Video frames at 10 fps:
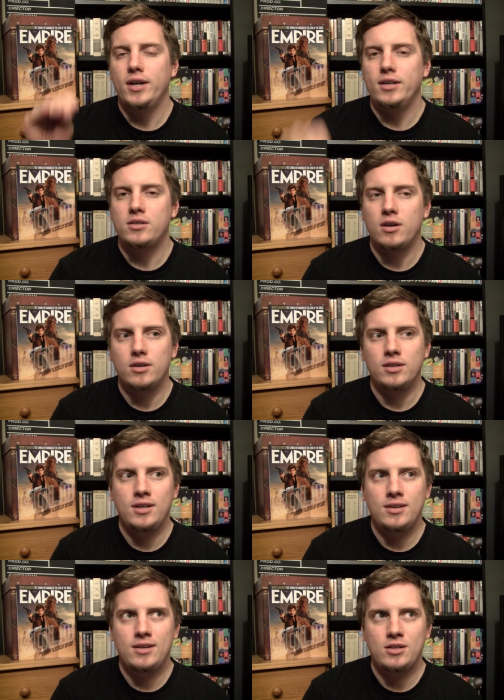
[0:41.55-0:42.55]
It is
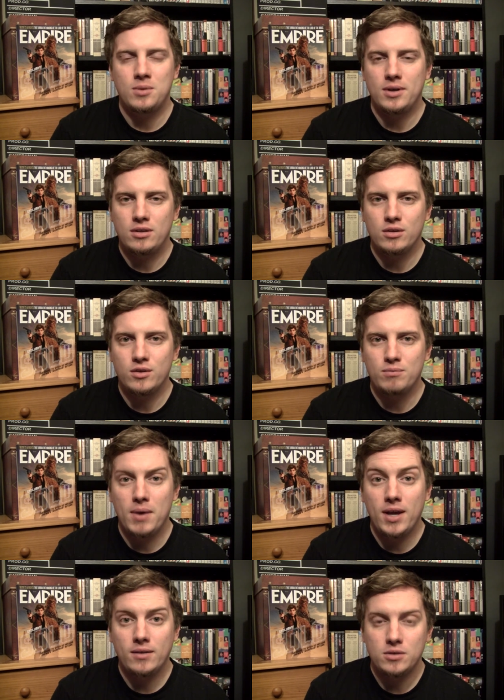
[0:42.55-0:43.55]
currently the twenty-third of
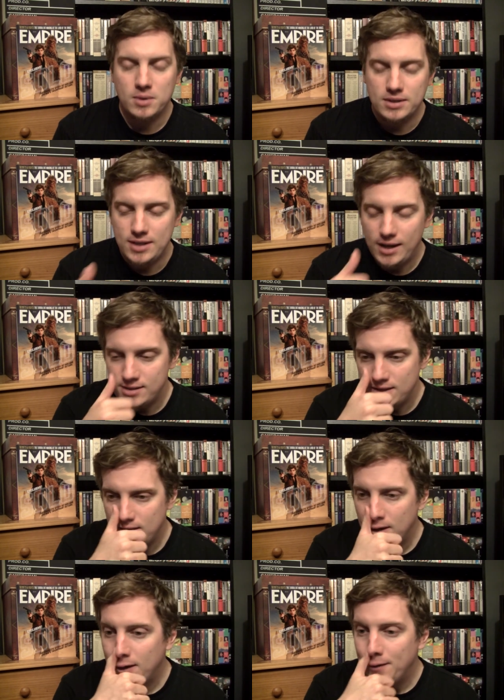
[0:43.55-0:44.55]
May, twenty eighteen,